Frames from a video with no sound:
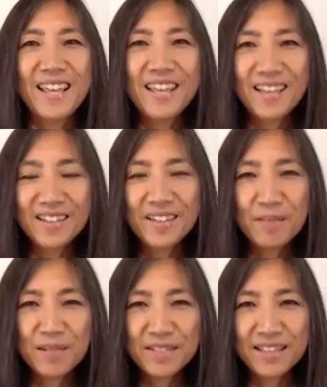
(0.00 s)
Hey,
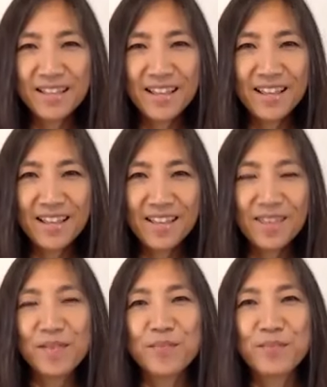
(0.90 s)

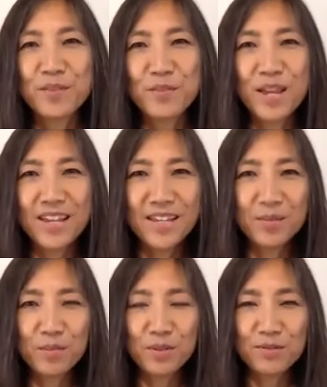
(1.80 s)
namaste,
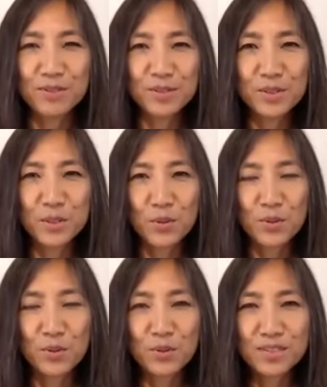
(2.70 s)
radiant, beautiful
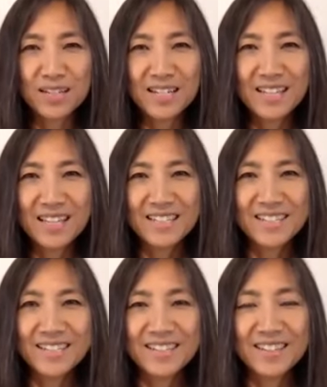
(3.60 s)
souls. This
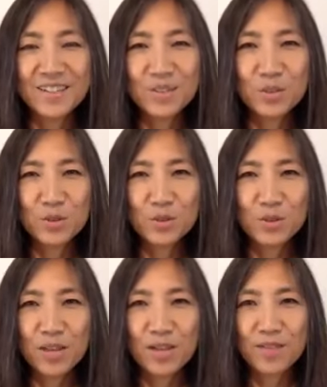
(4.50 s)
is Dr. JuJu
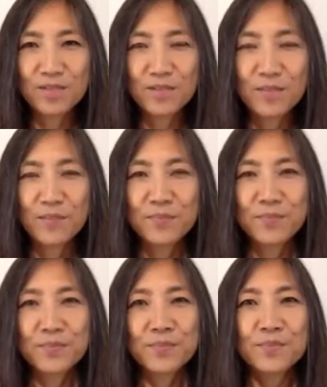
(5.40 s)
Love.
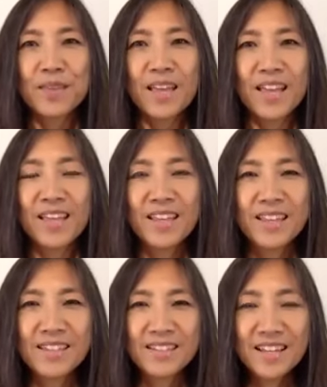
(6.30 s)

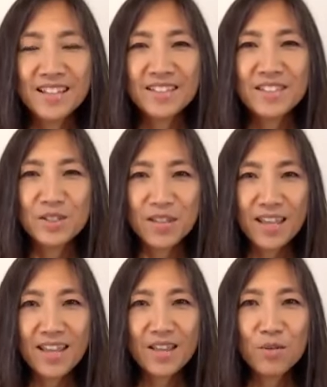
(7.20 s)
And
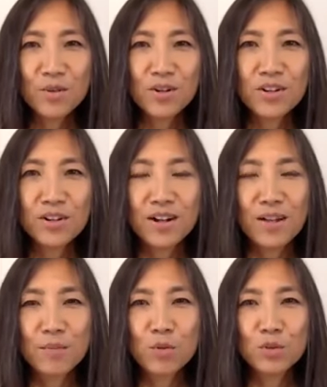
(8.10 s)
today
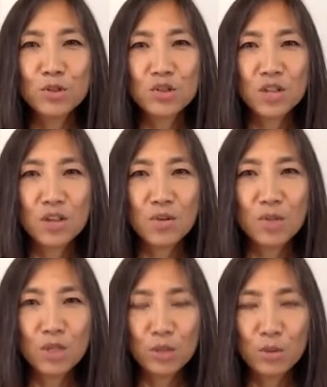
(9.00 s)
I'm going to share
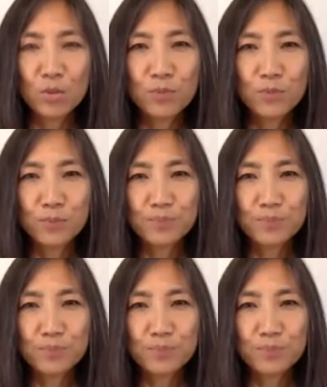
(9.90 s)
with you